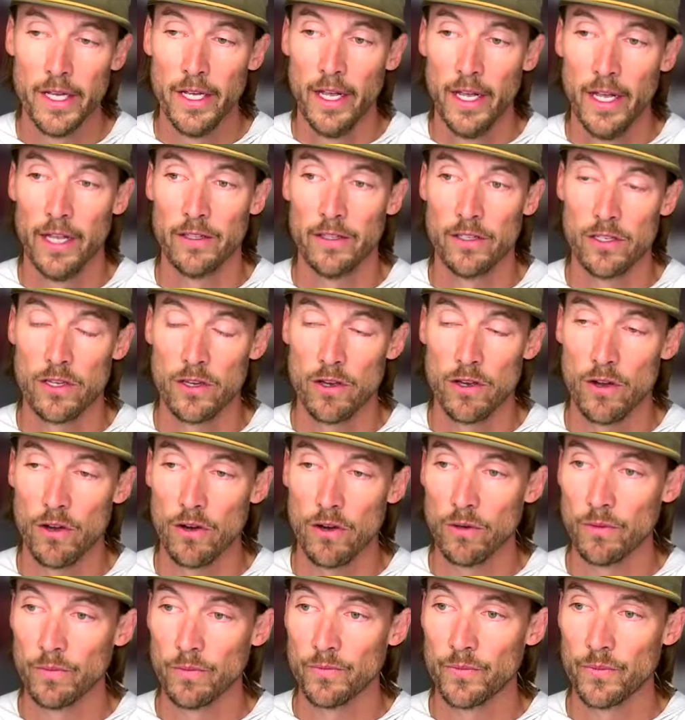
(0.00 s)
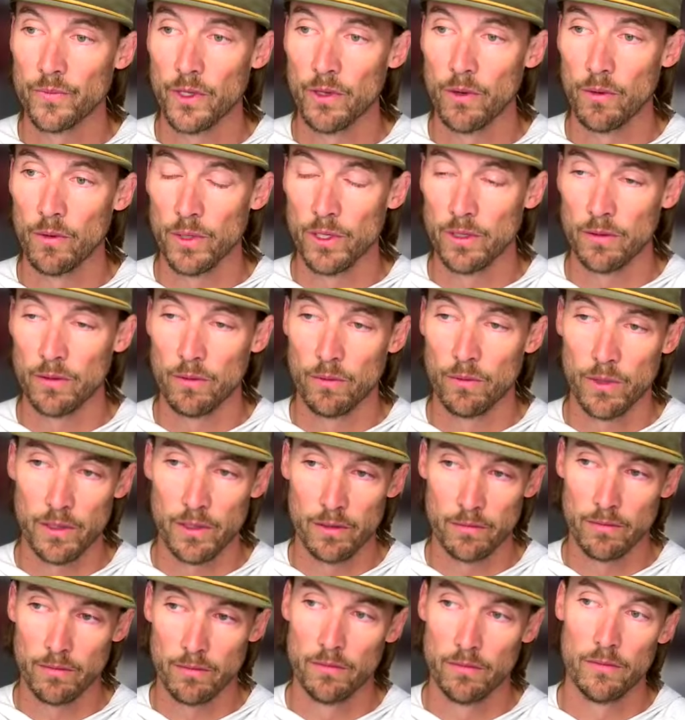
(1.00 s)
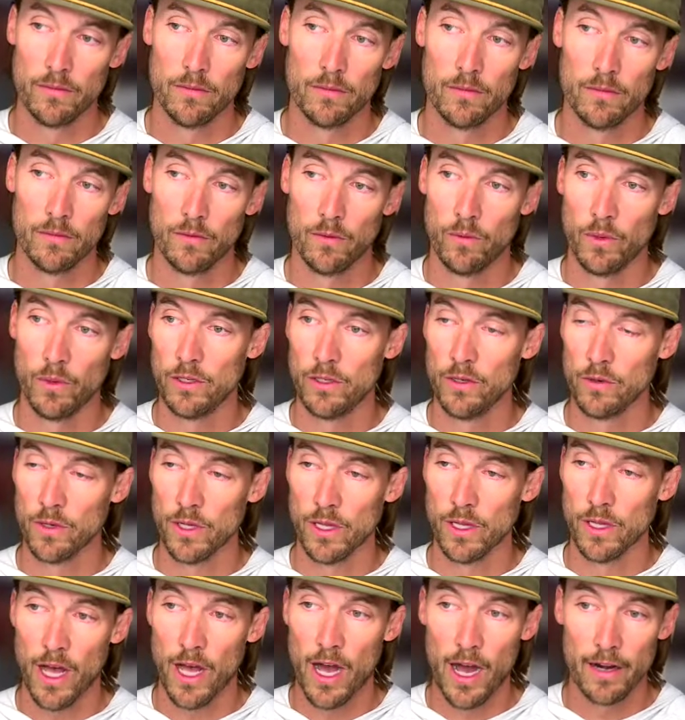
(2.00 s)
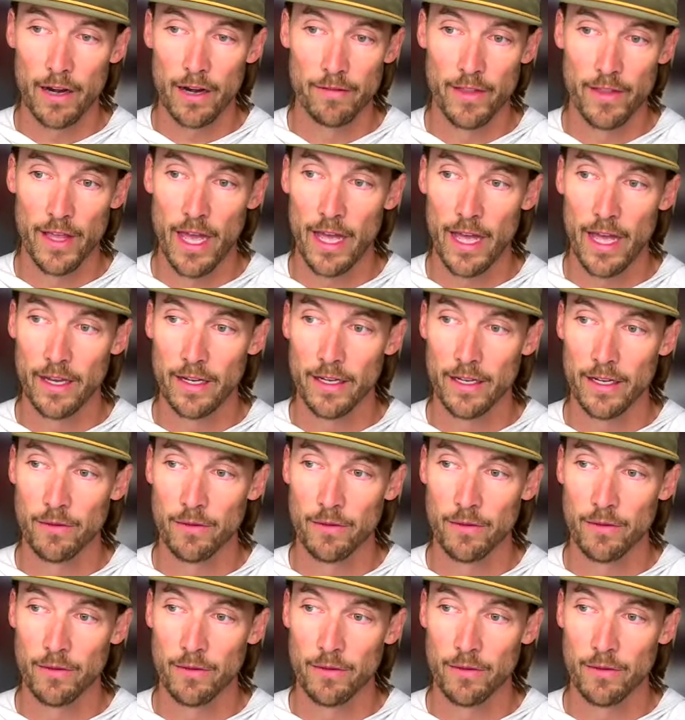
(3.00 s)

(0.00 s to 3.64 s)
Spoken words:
And so, we do a lot of that,